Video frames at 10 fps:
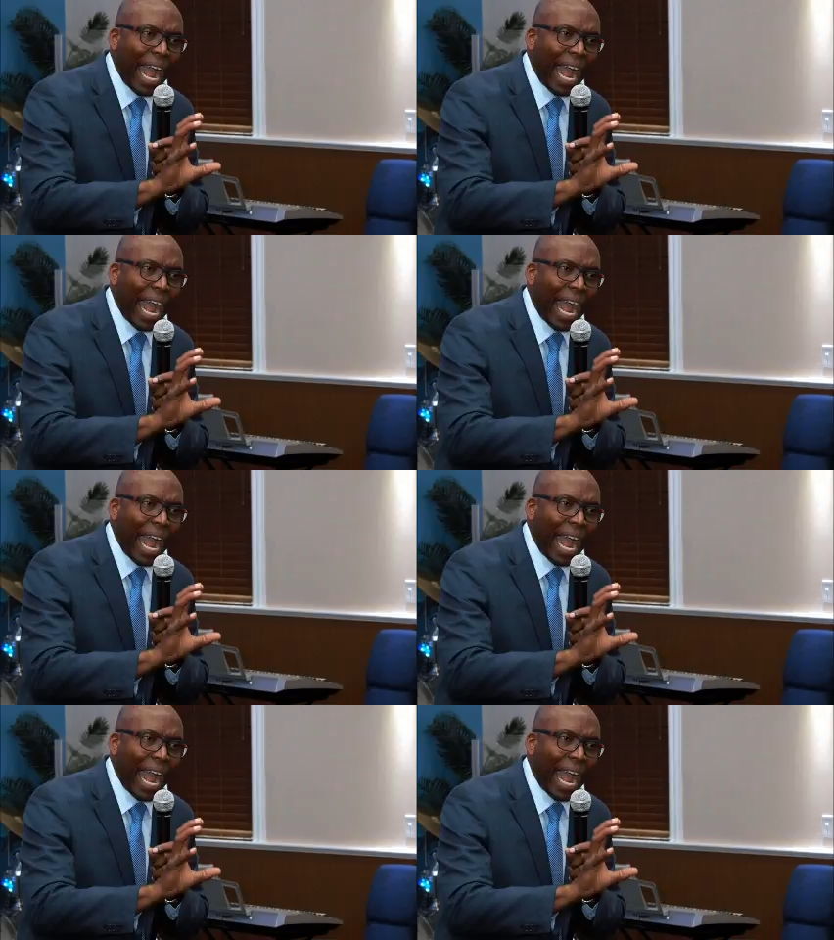
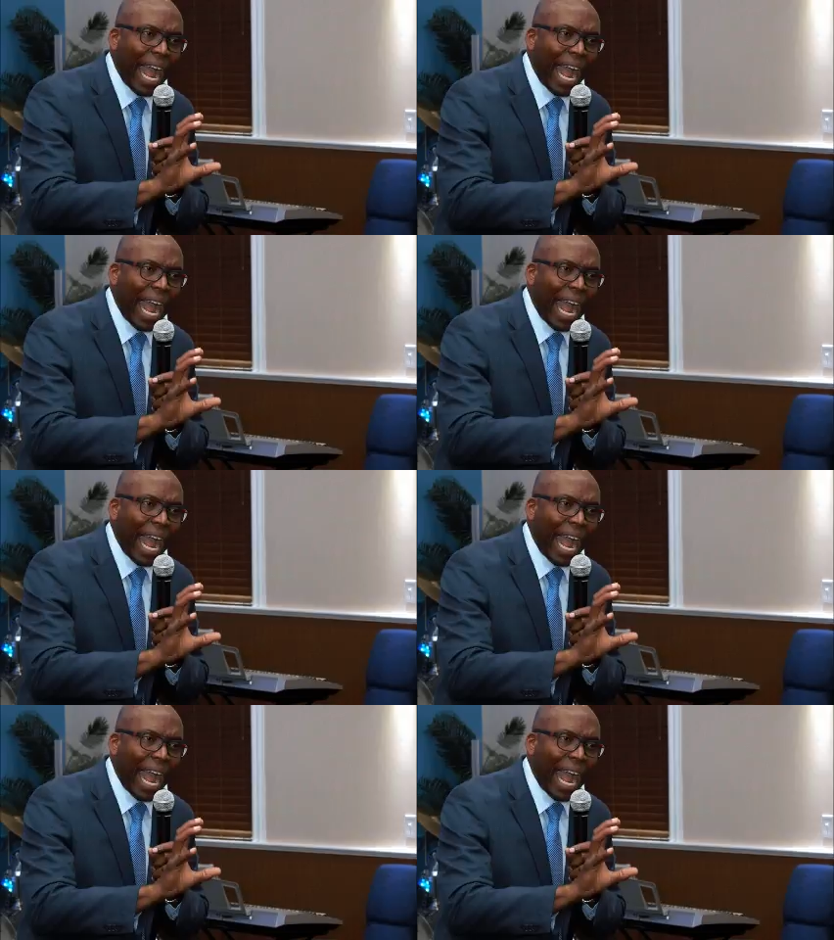
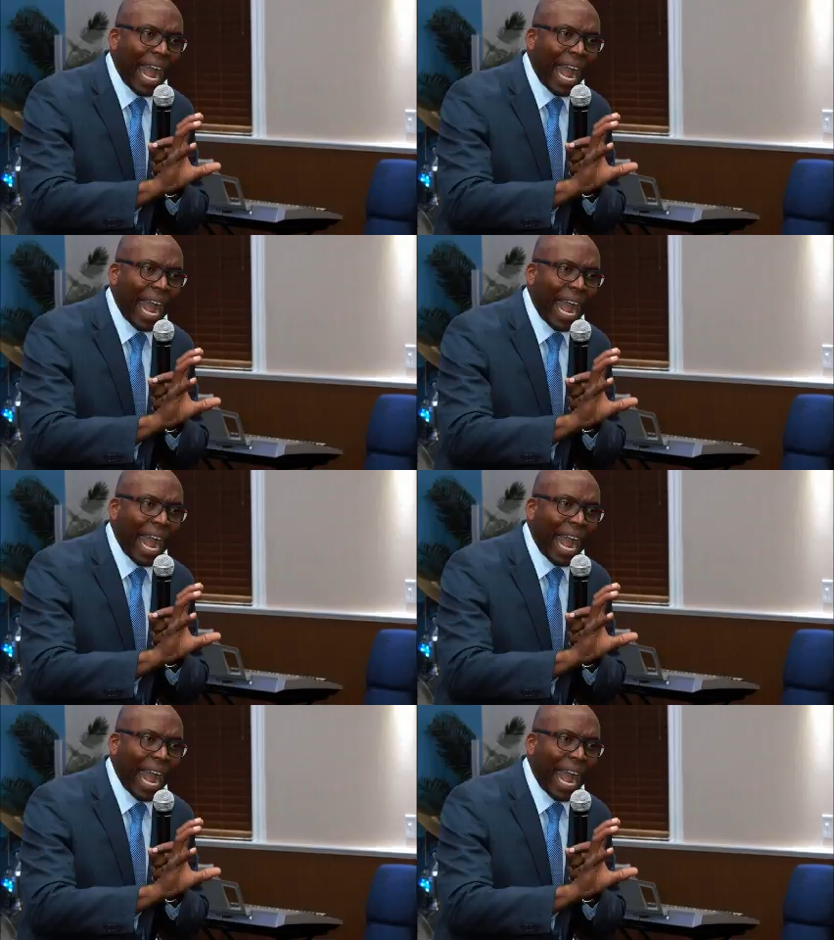
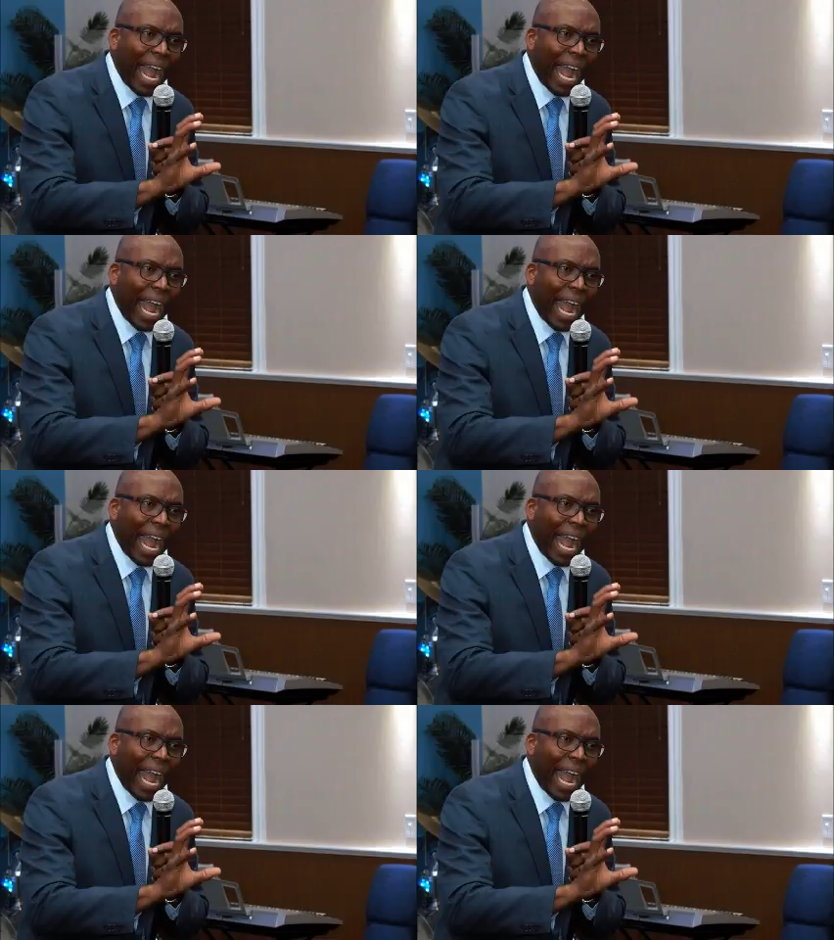
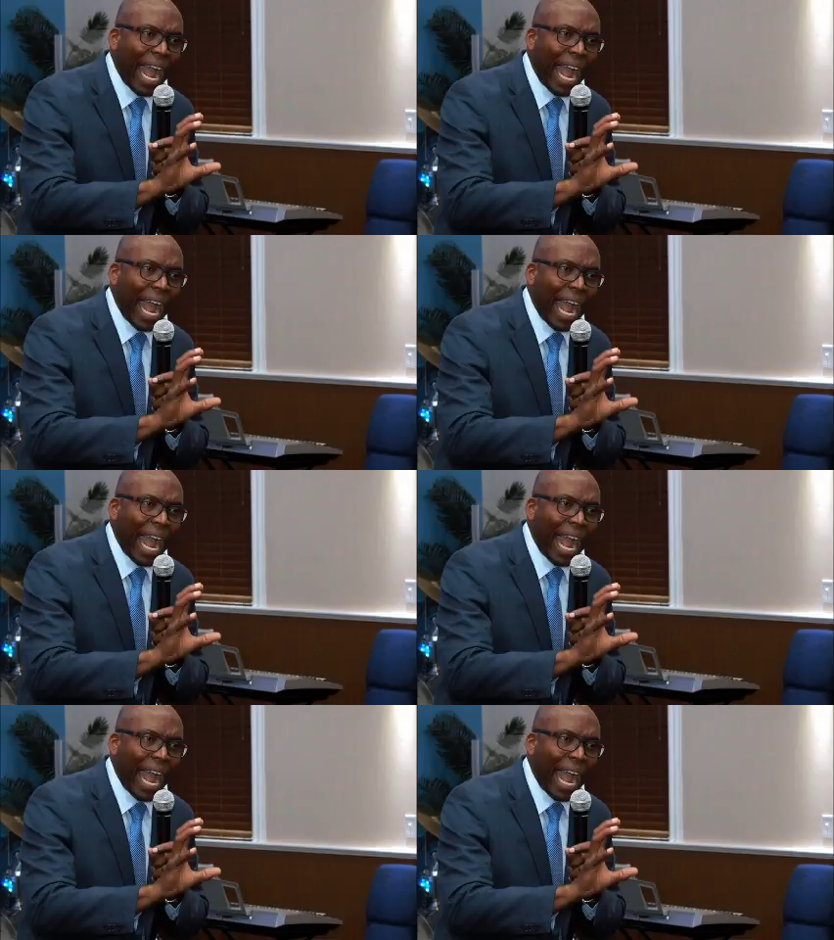
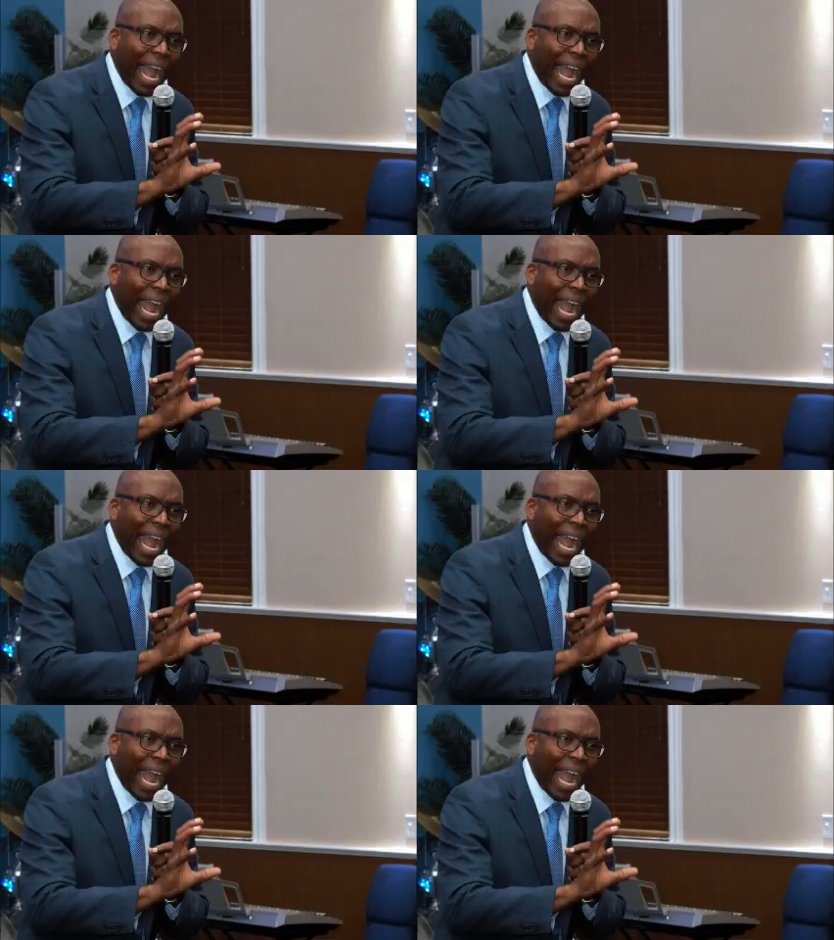
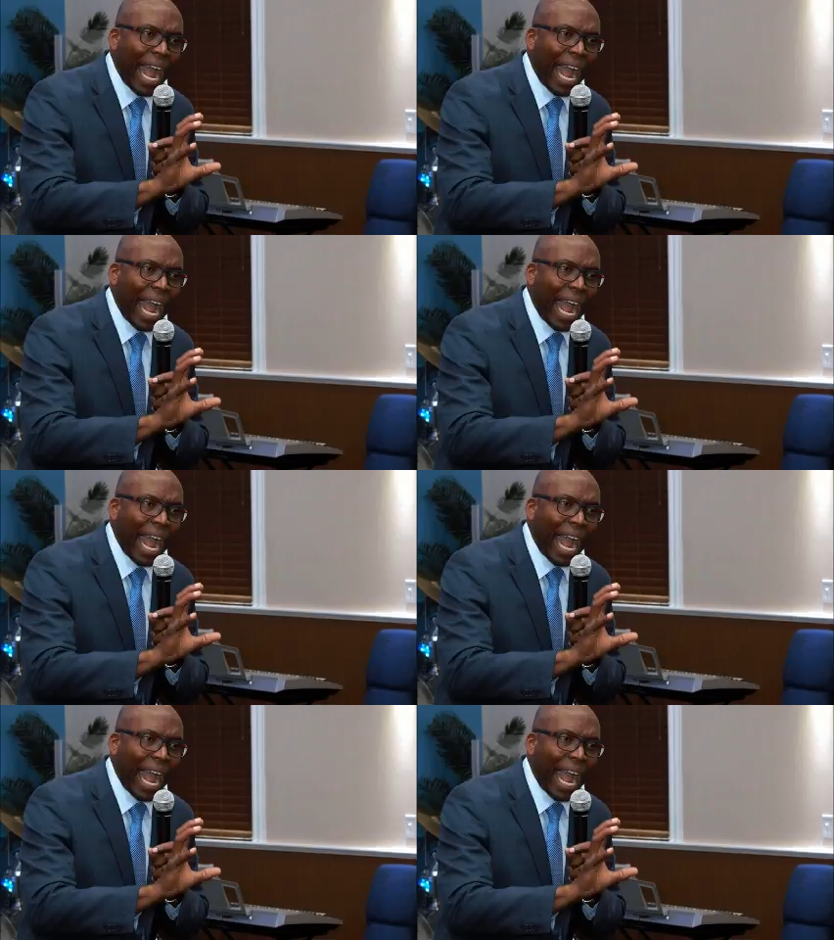
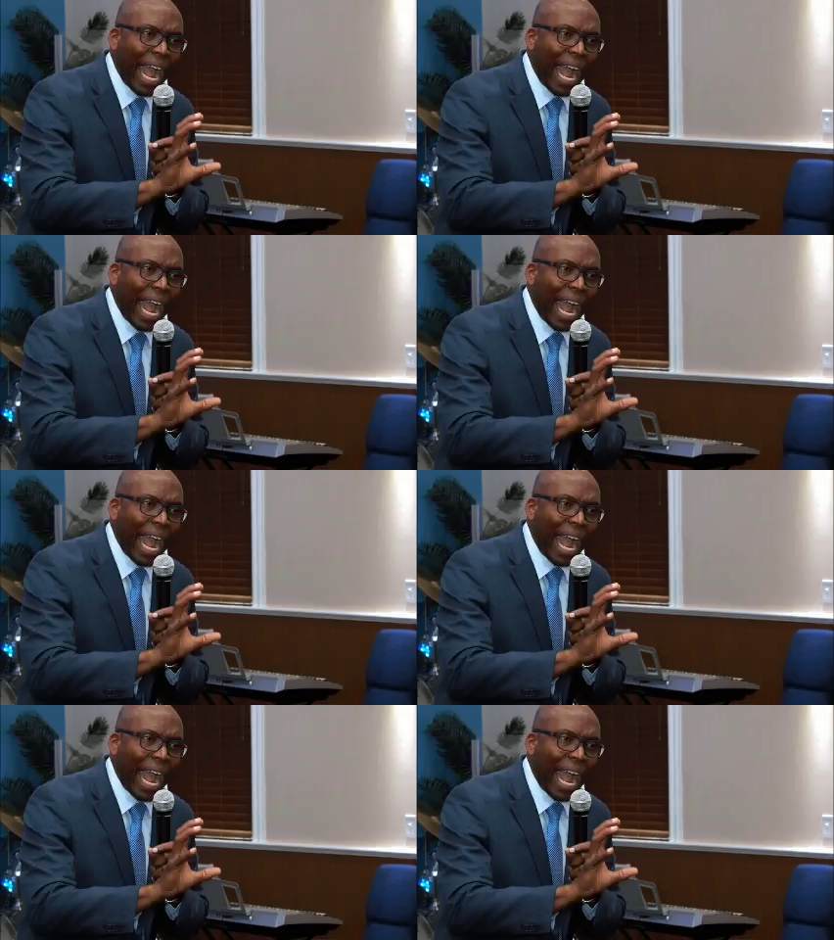
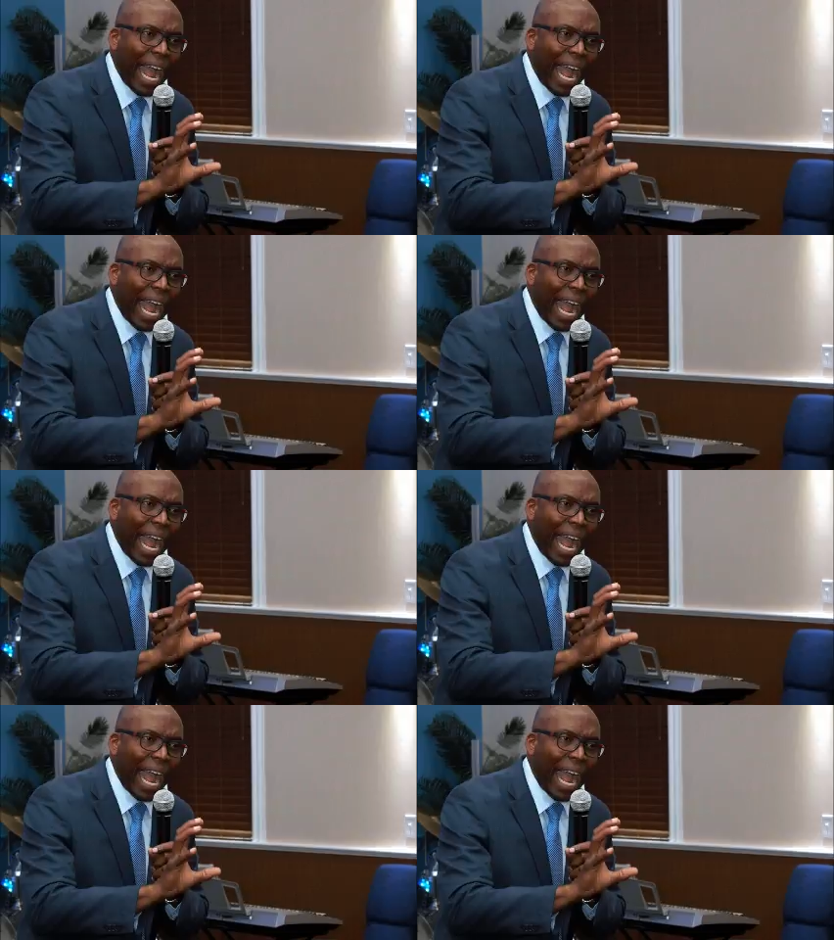
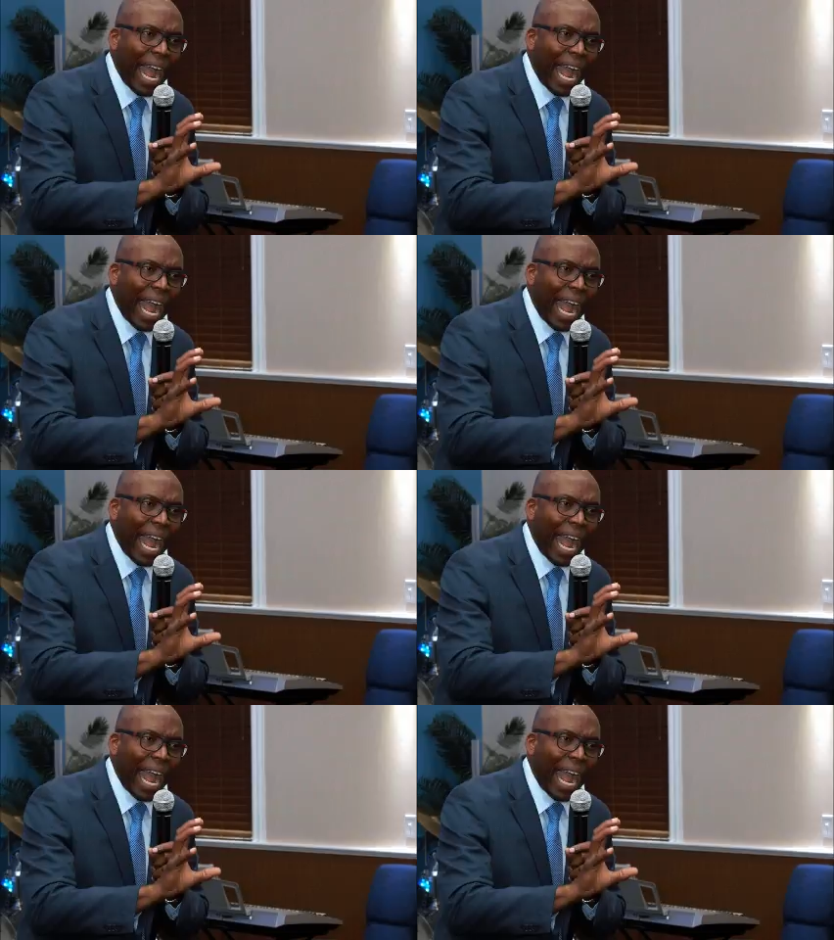[no speech]